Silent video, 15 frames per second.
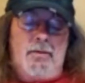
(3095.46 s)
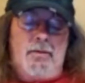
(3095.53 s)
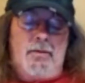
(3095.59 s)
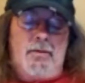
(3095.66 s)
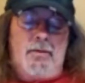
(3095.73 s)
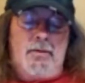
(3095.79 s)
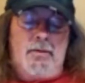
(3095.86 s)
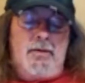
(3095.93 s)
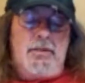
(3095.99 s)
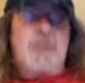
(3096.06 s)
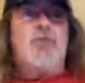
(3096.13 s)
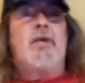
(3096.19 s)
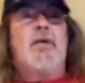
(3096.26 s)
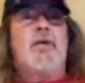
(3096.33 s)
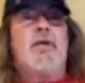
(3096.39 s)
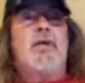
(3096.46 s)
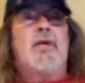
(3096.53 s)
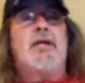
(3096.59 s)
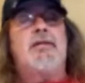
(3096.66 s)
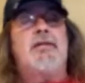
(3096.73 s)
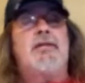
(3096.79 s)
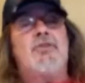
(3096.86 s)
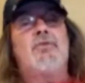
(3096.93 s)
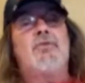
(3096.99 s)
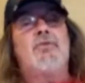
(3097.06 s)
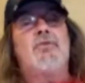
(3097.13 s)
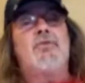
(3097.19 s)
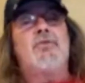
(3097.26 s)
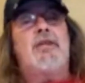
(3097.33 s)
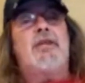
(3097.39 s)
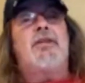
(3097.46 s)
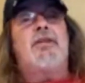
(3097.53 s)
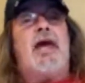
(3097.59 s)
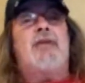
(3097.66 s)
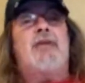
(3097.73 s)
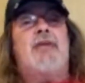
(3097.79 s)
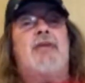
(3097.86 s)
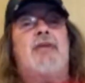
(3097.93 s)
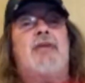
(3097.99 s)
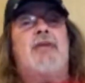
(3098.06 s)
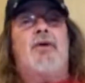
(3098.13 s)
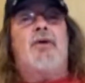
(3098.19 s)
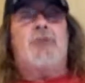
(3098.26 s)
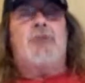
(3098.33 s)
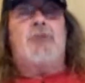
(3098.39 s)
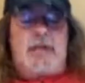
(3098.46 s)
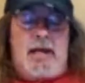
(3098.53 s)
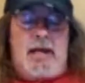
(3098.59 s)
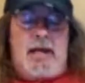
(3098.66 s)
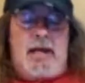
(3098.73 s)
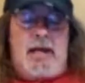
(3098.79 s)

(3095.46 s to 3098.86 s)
Did you read the dad joke, Tony Damien?